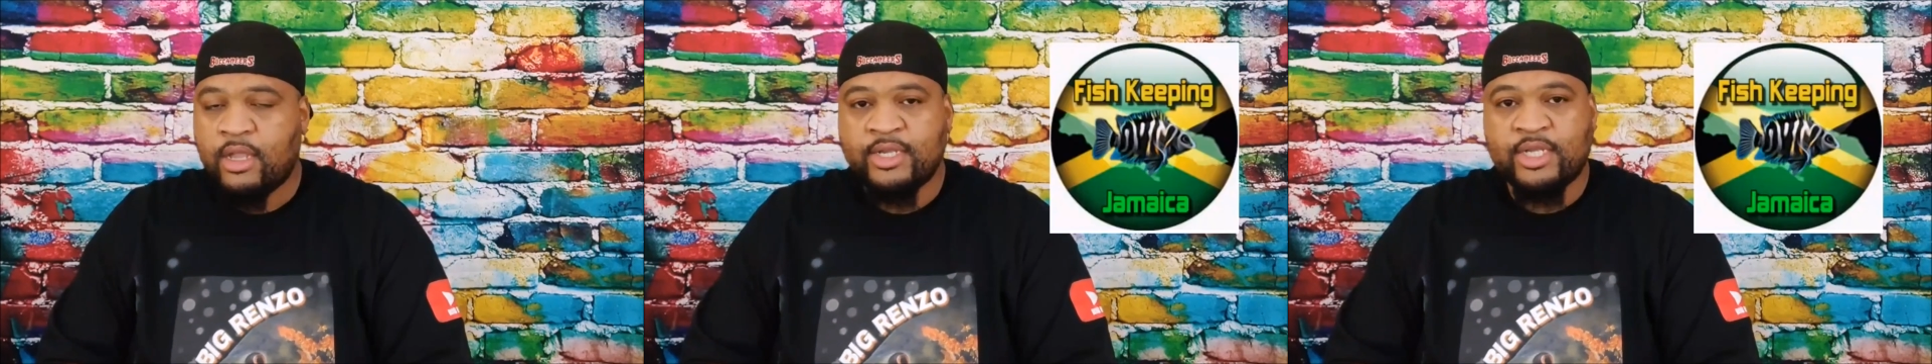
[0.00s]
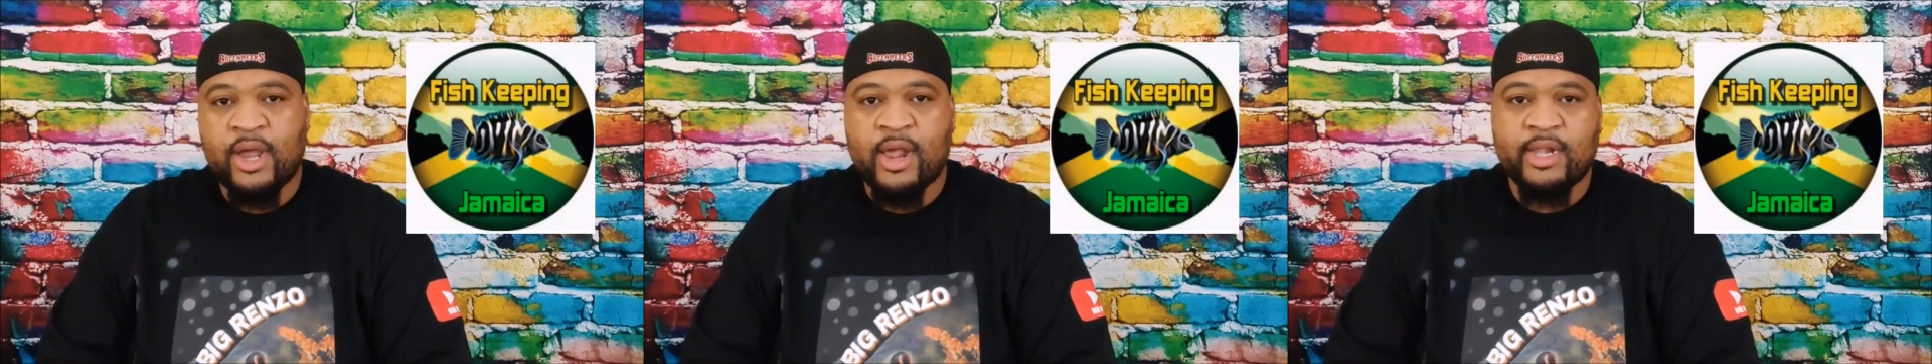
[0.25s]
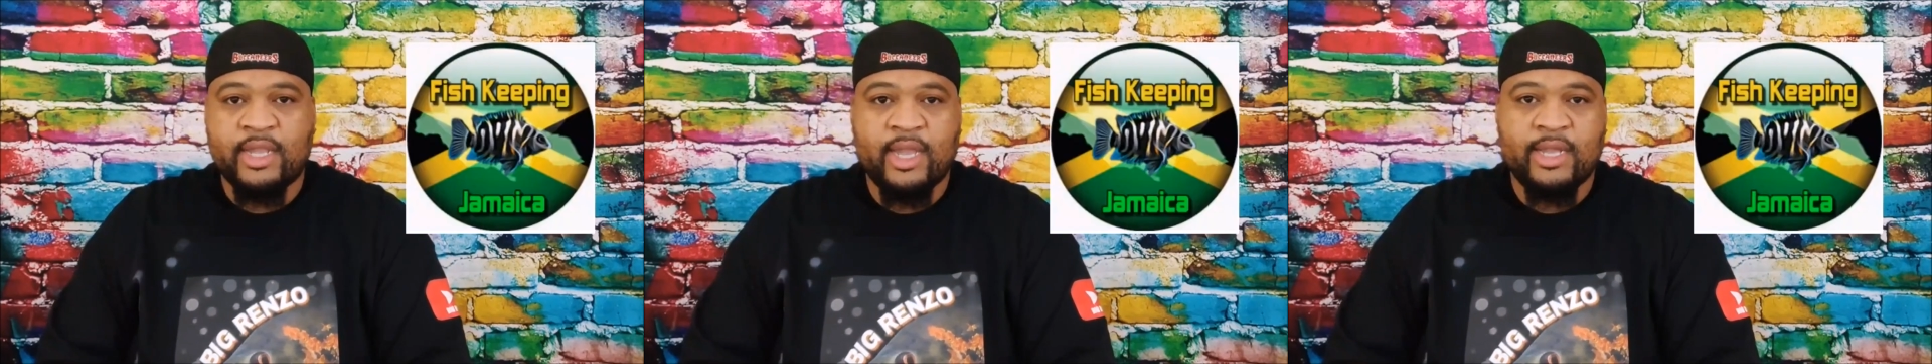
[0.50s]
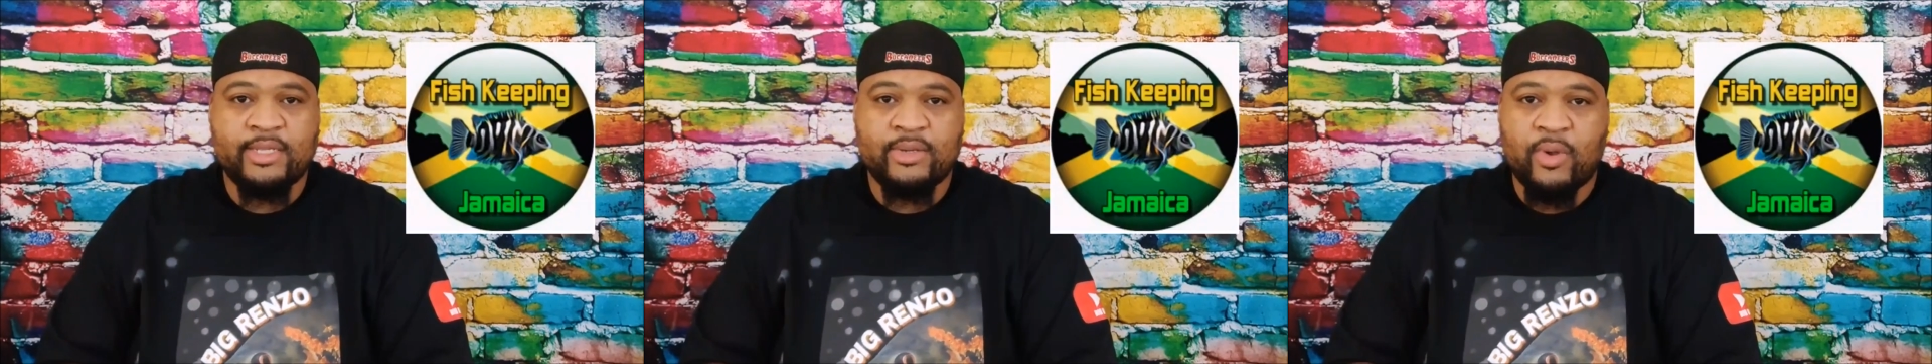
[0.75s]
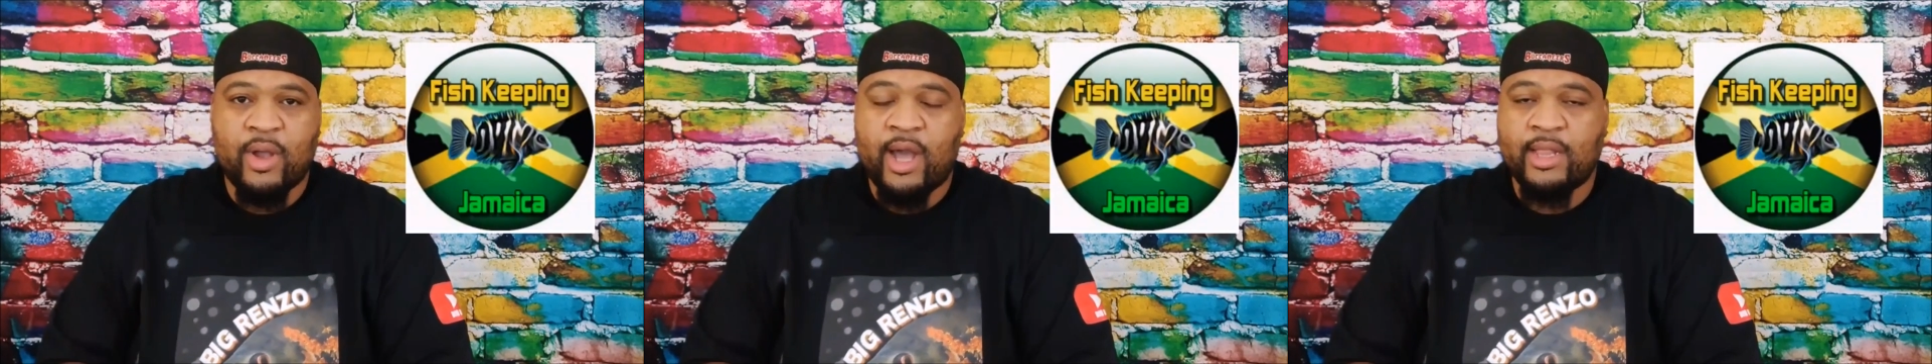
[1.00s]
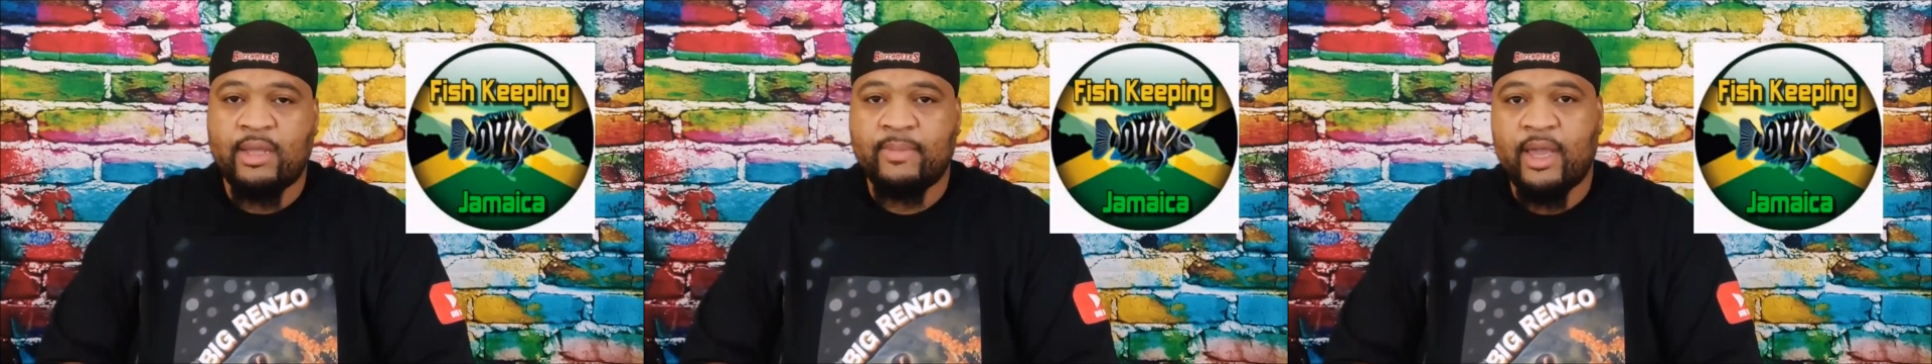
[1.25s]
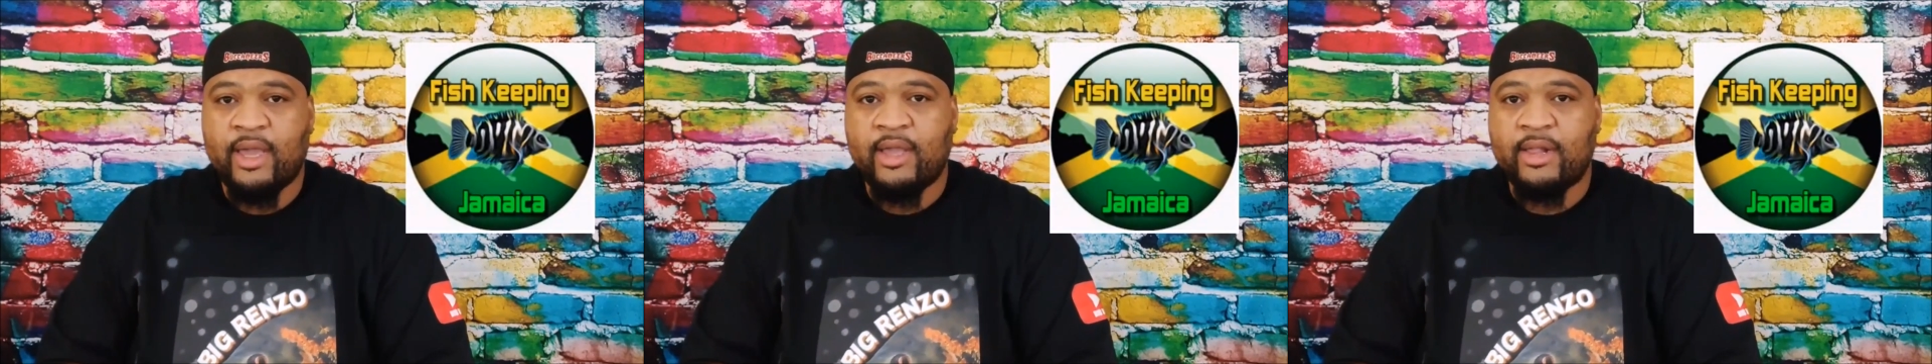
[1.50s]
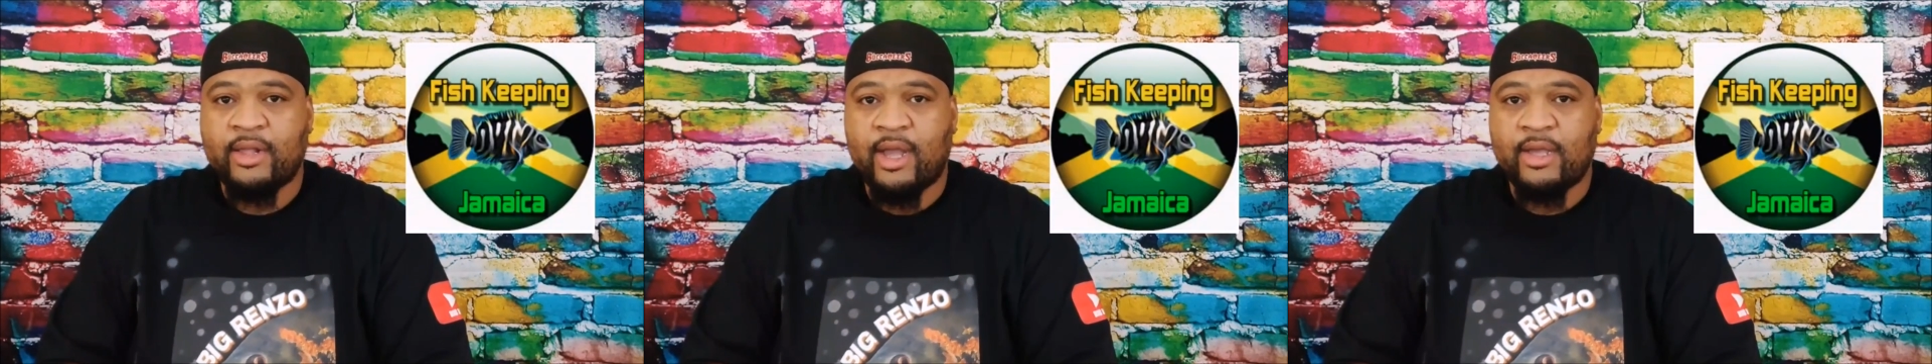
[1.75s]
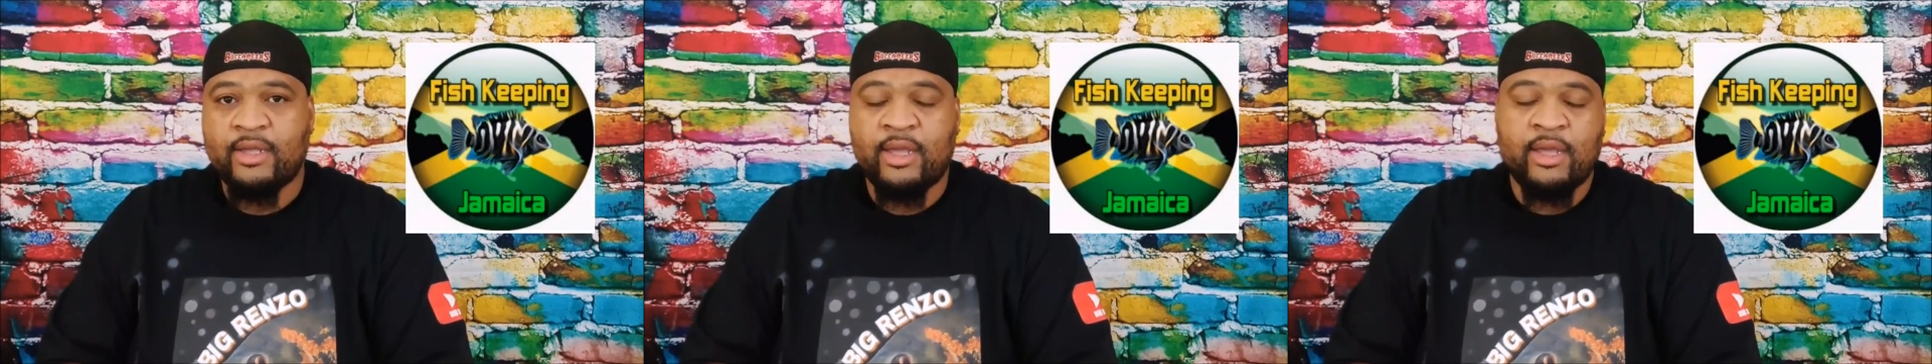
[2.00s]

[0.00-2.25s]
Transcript: And shout out again to Raleigh, man.